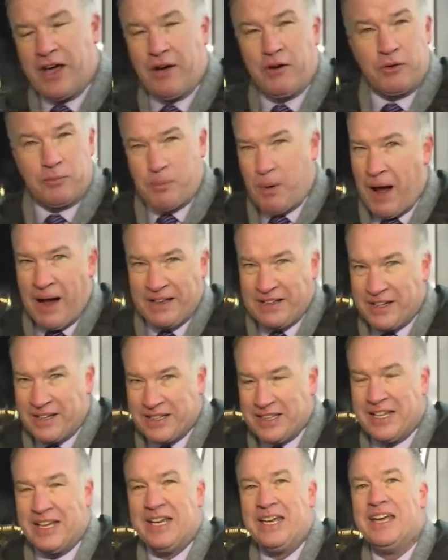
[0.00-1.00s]
out
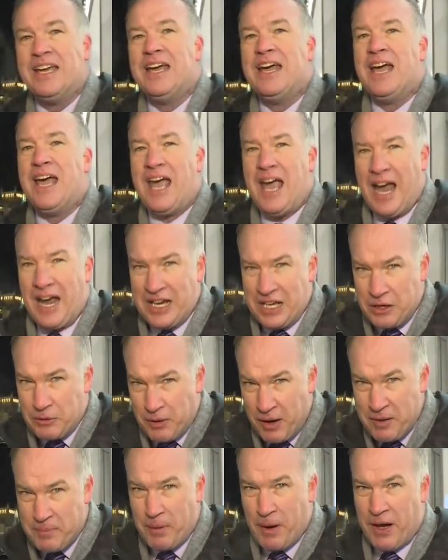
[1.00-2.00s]
practically any
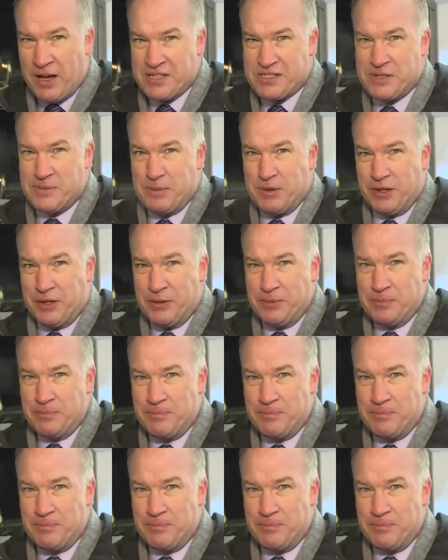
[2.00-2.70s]
way possible.